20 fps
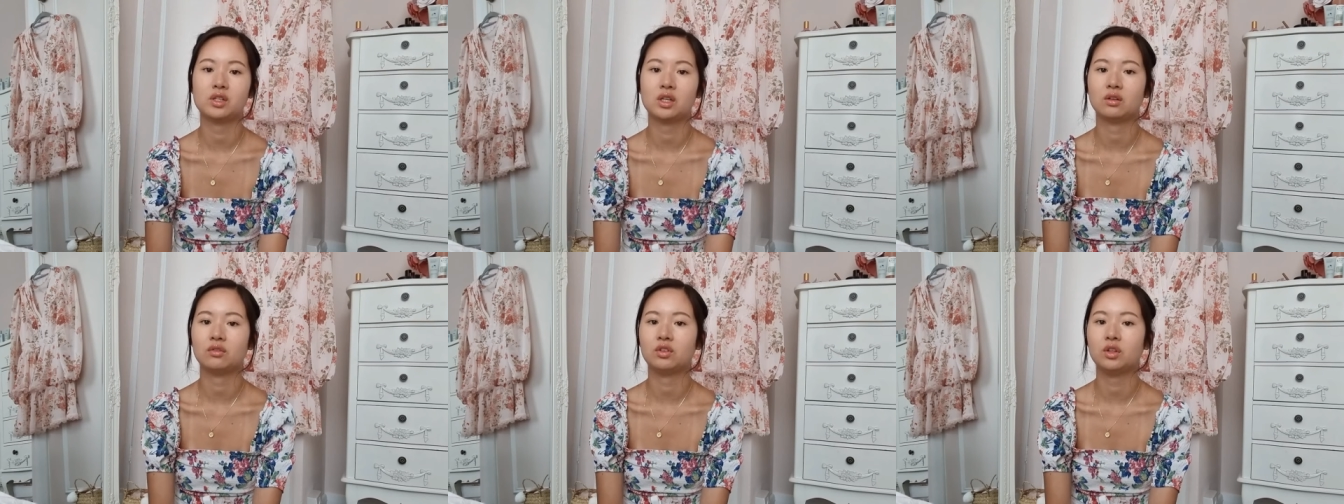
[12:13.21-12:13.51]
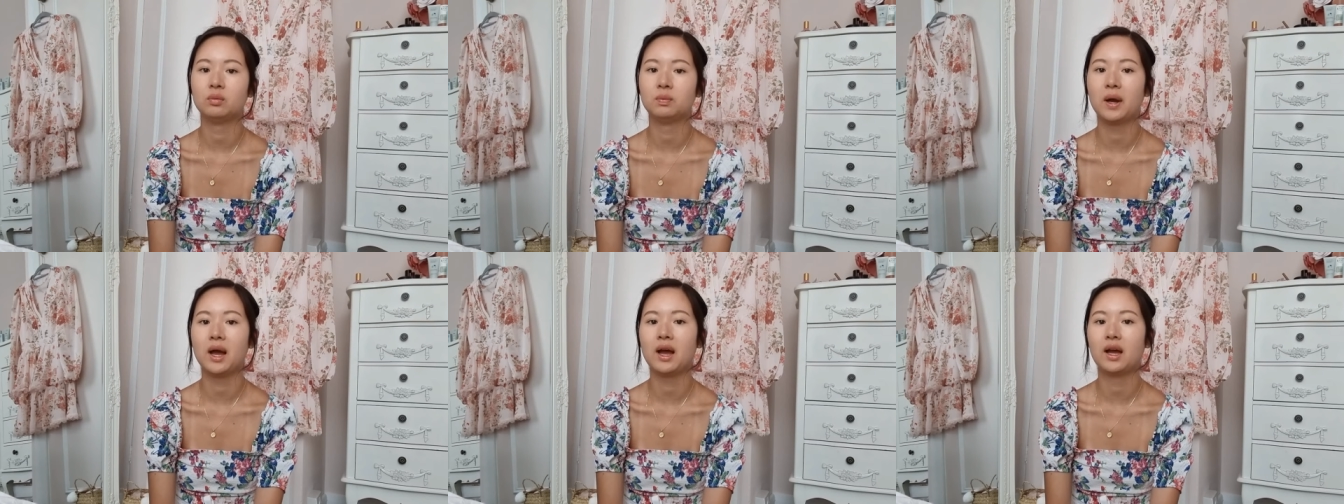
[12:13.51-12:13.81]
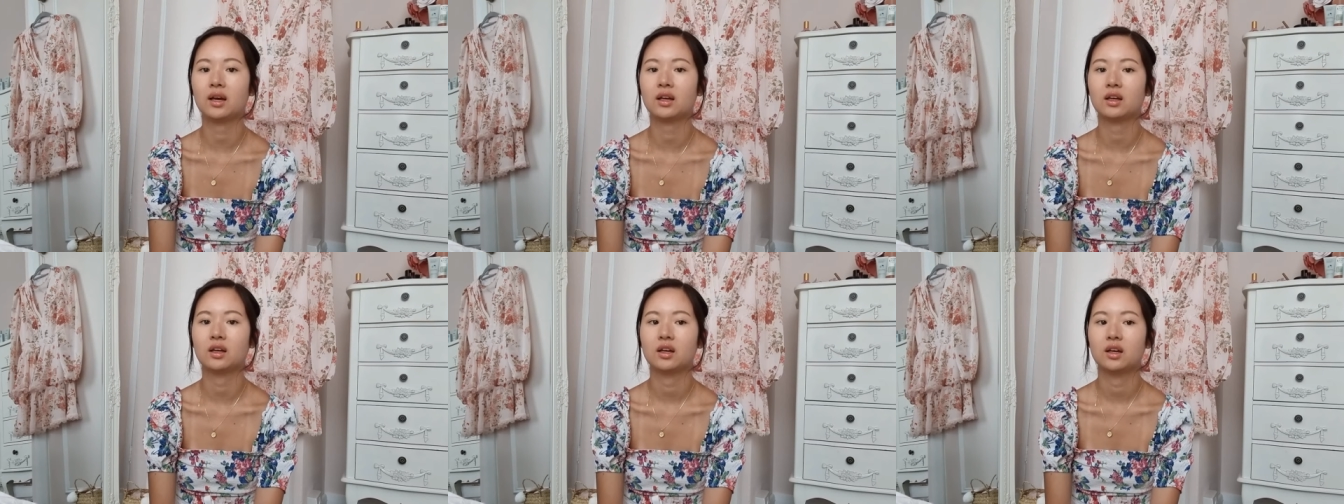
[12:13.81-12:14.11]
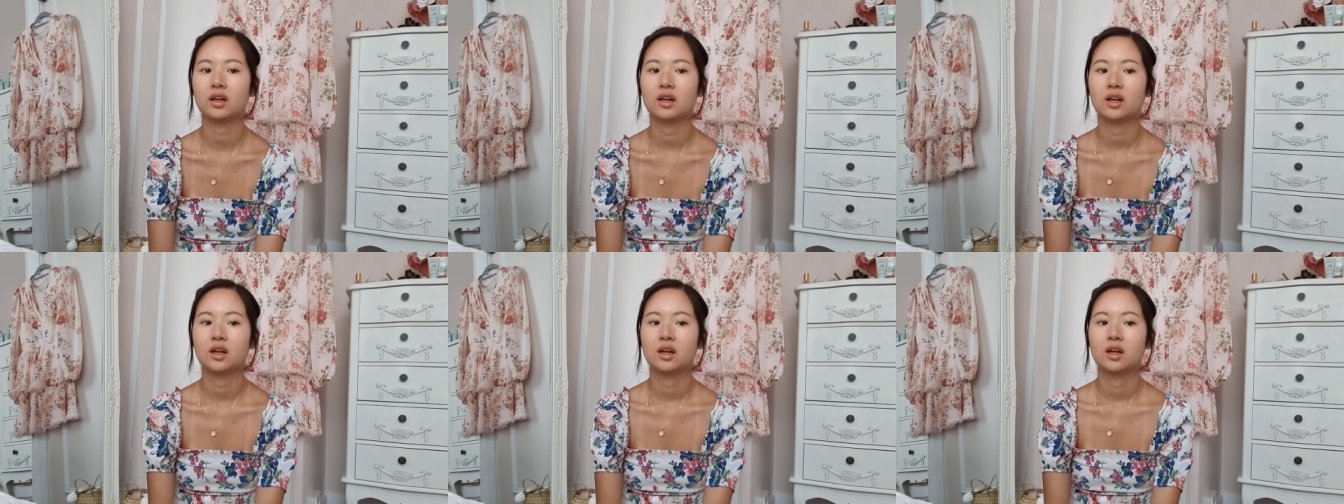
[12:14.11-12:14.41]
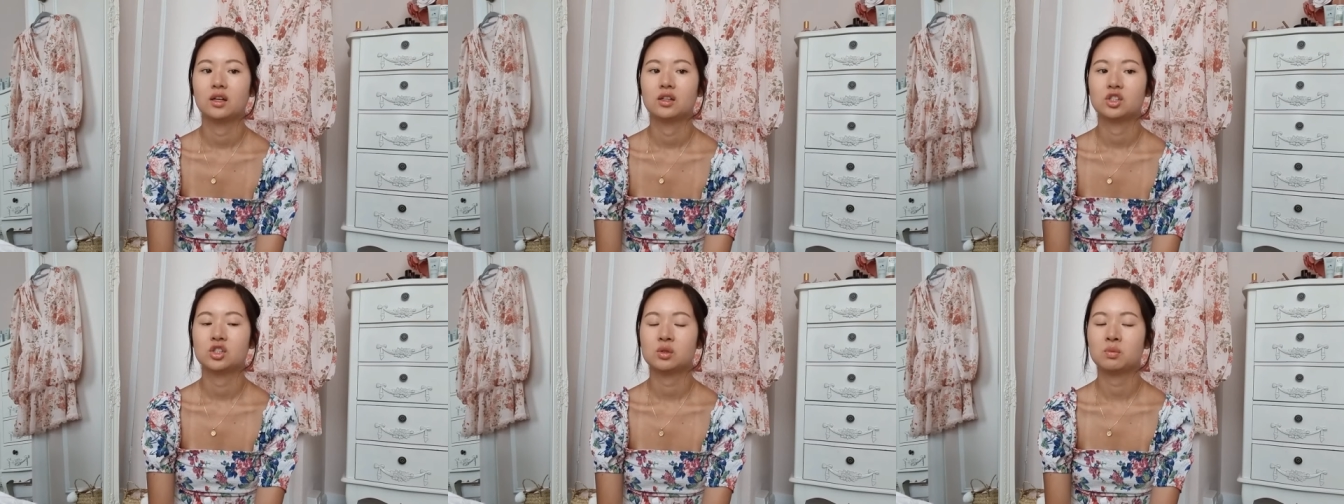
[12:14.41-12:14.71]
And if you pack
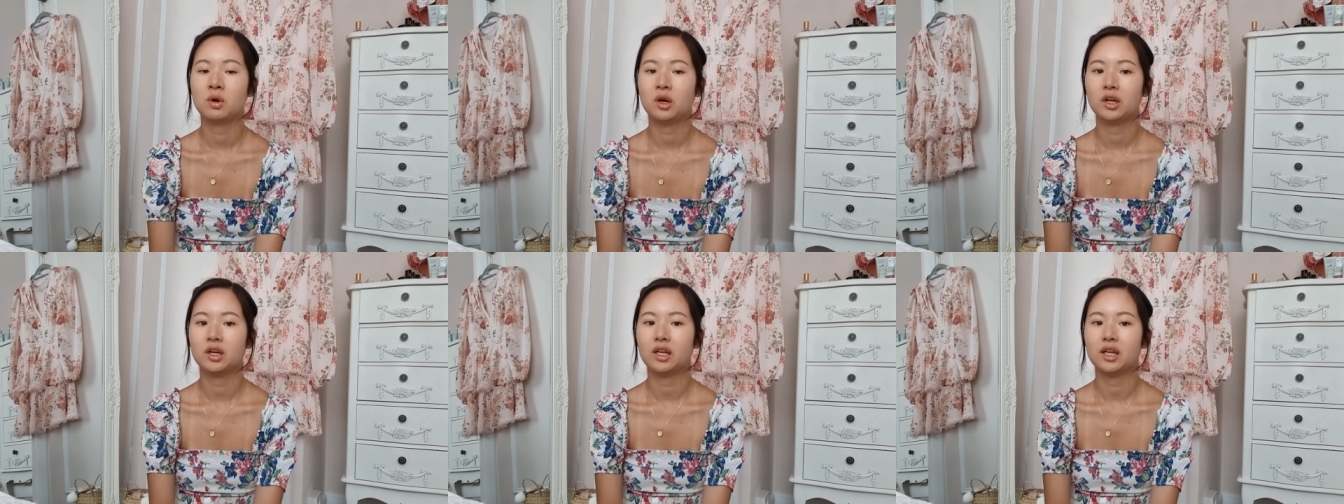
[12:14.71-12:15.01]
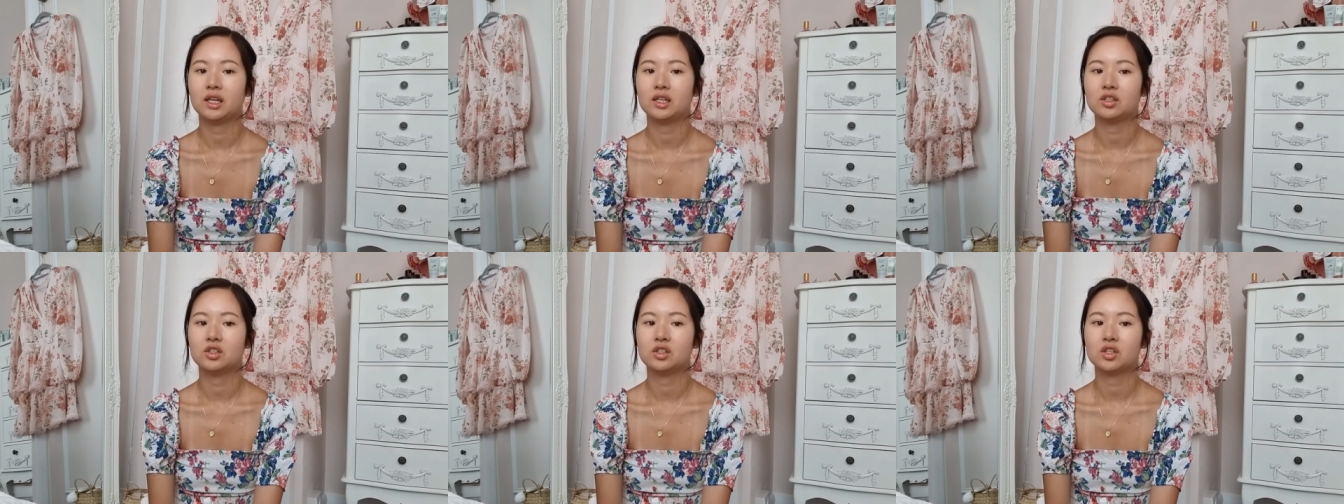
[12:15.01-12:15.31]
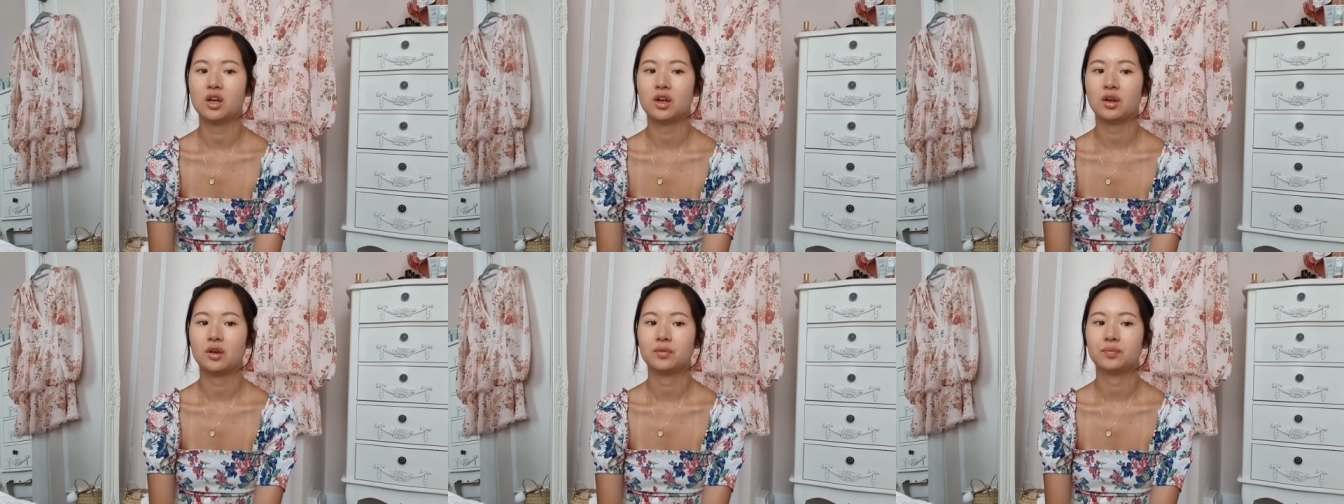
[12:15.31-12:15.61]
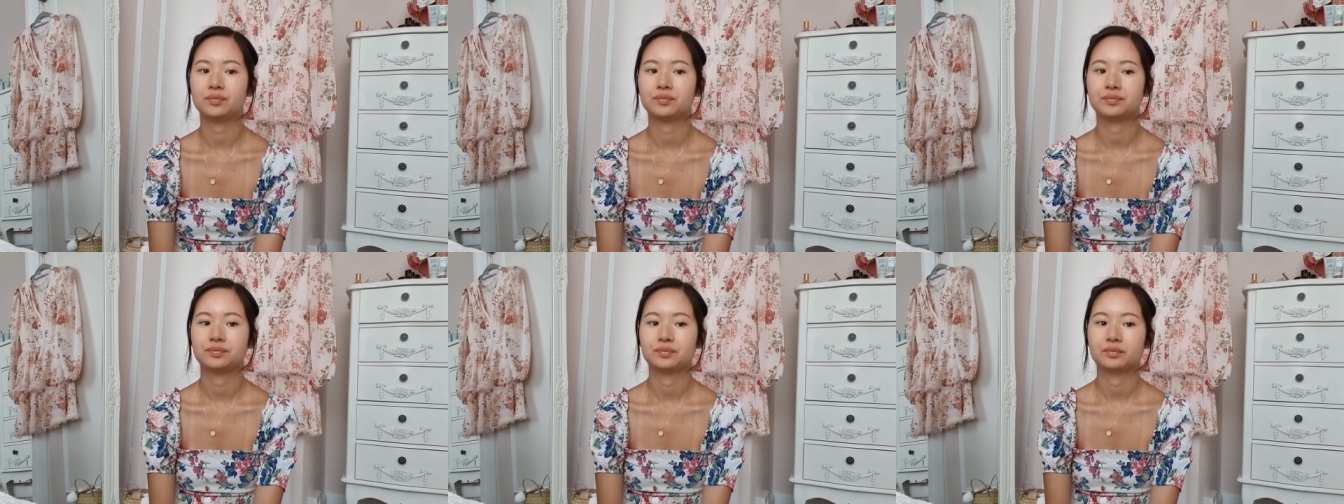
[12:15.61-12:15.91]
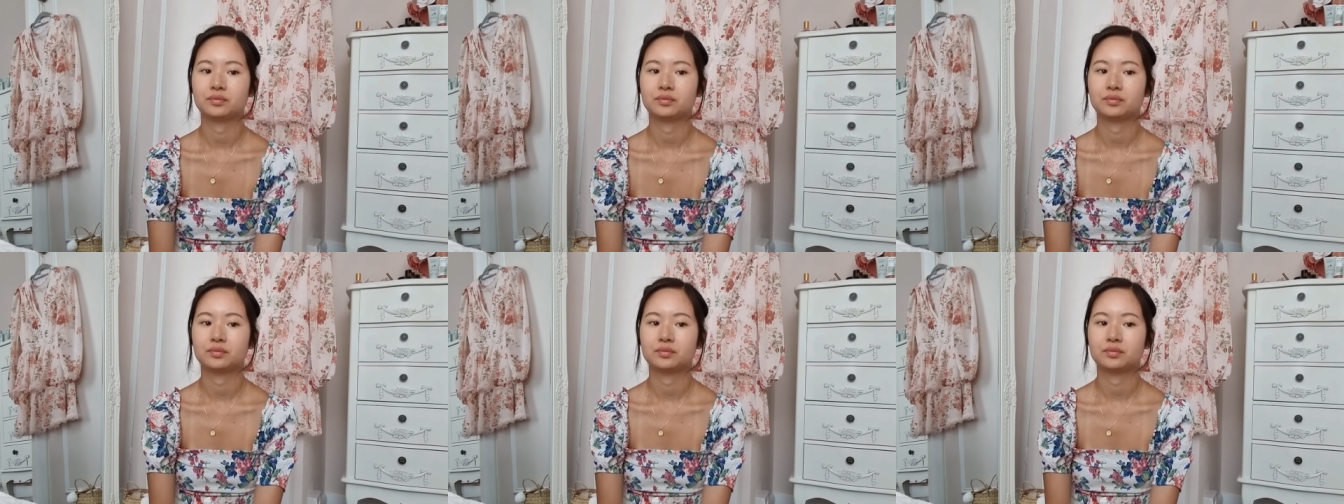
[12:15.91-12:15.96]
smartly, so